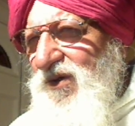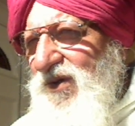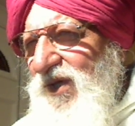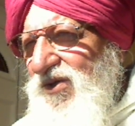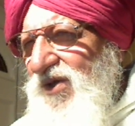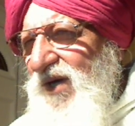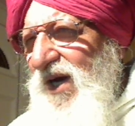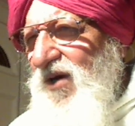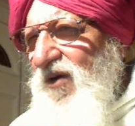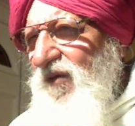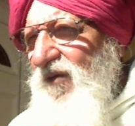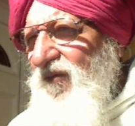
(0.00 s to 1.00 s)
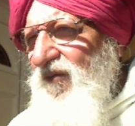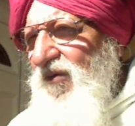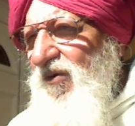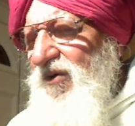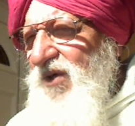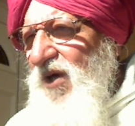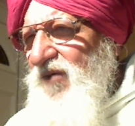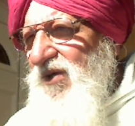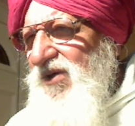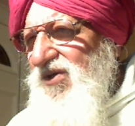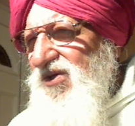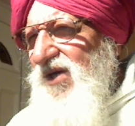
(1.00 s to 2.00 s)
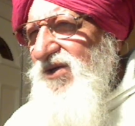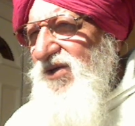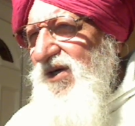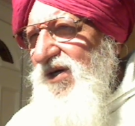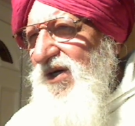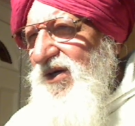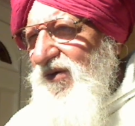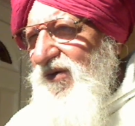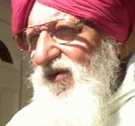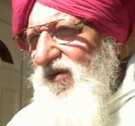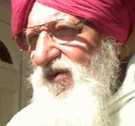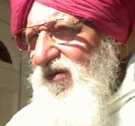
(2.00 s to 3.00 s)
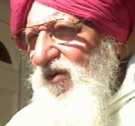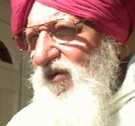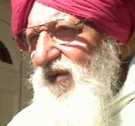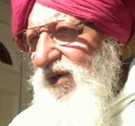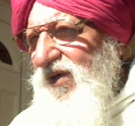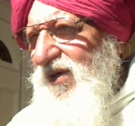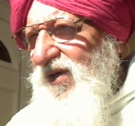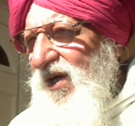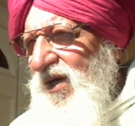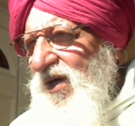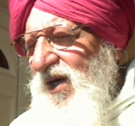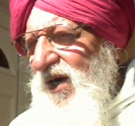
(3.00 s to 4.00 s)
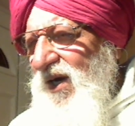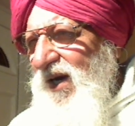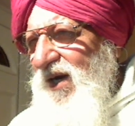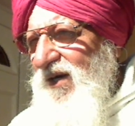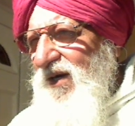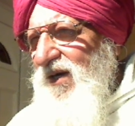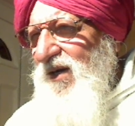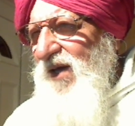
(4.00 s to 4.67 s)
they stand over 4,600, you know, over. And